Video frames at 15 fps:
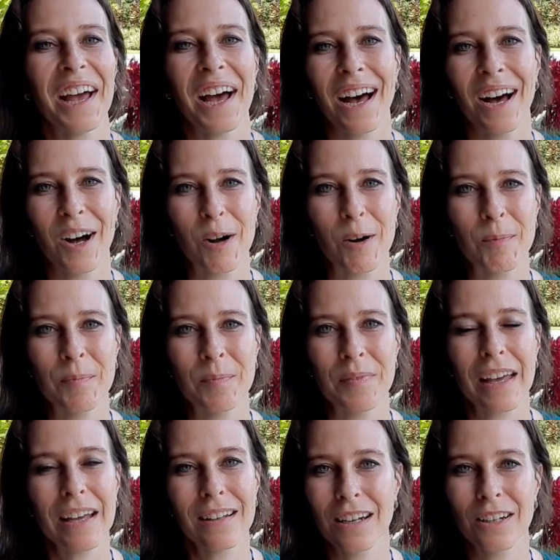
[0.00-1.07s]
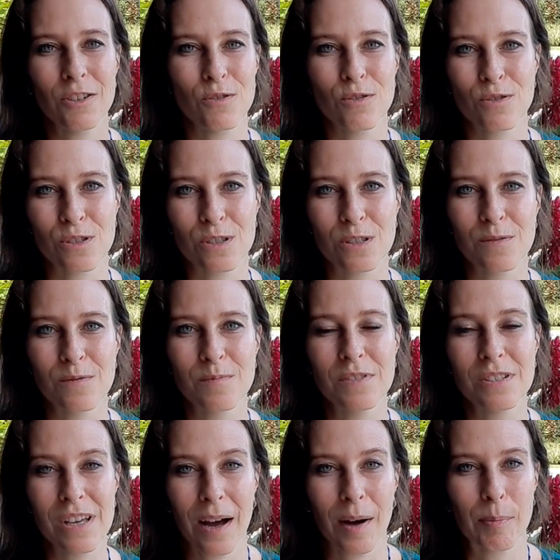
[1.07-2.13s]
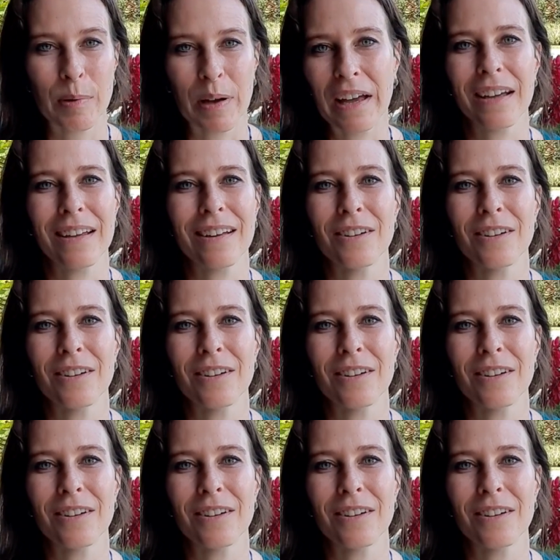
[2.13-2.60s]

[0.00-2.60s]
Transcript: And then you just pay